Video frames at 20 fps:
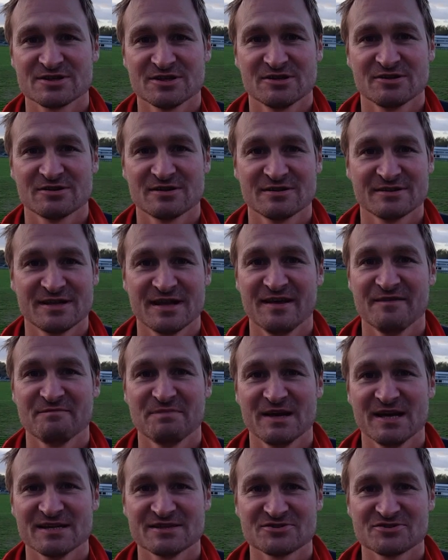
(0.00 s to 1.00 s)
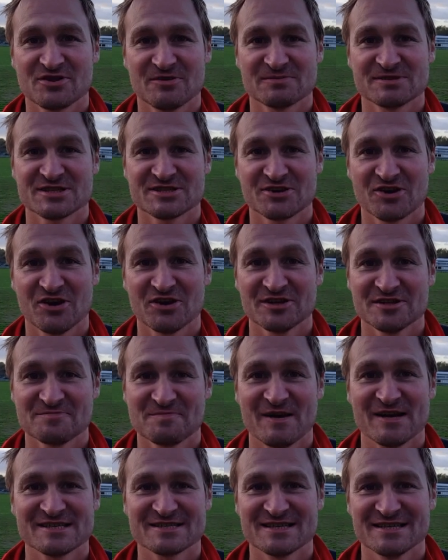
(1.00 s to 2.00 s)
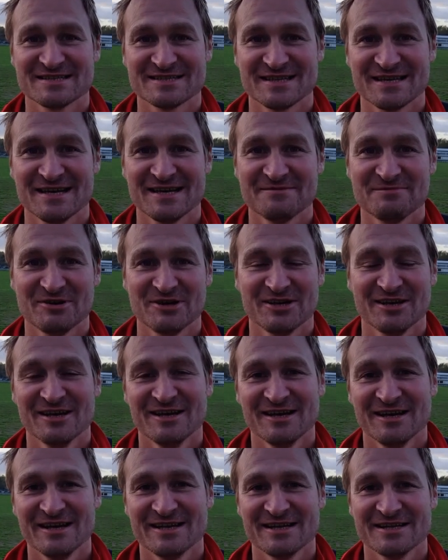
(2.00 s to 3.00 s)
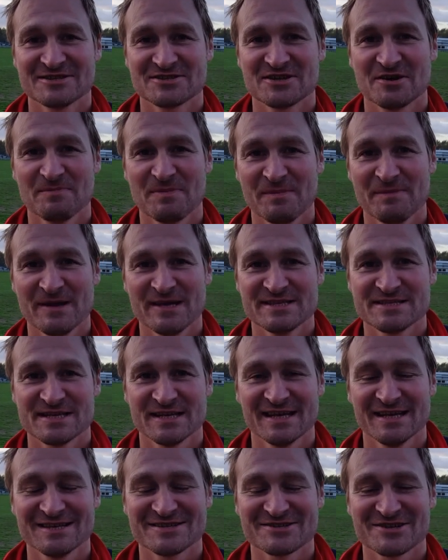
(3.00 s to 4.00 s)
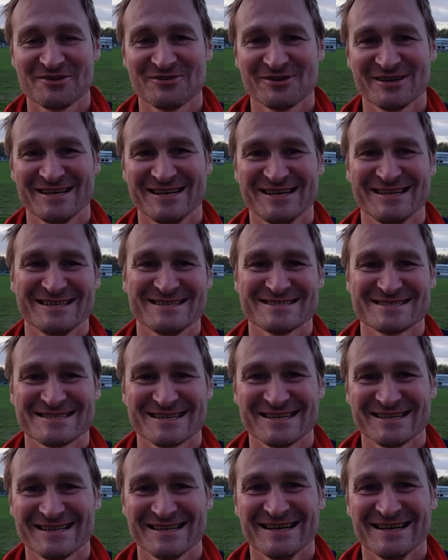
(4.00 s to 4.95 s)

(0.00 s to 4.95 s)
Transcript: You know, Dave Baines dropped his Cornish pasty today, but it didn't stop him eating it, so he's